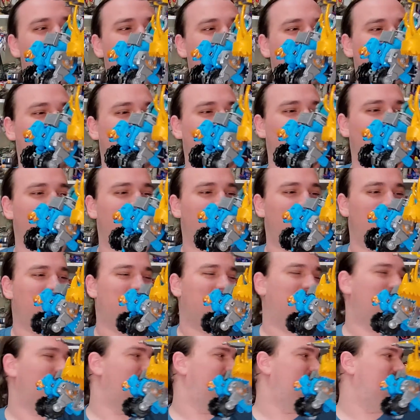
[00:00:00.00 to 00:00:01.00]
bulky and
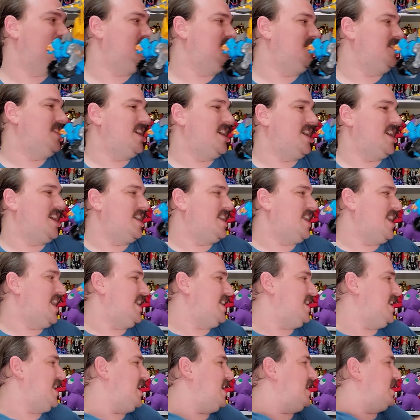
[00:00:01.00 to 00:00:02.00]
crazy that I
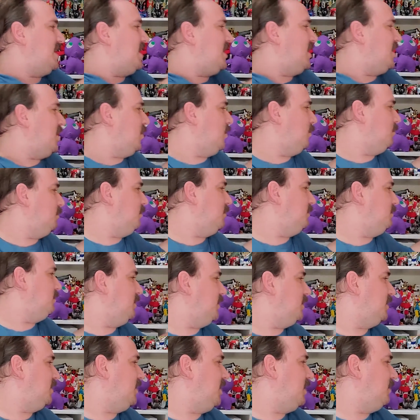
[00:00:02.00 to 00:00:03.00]
can't help
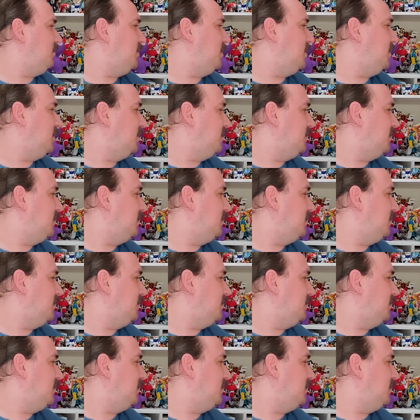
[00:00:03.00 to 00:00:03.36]
but love it.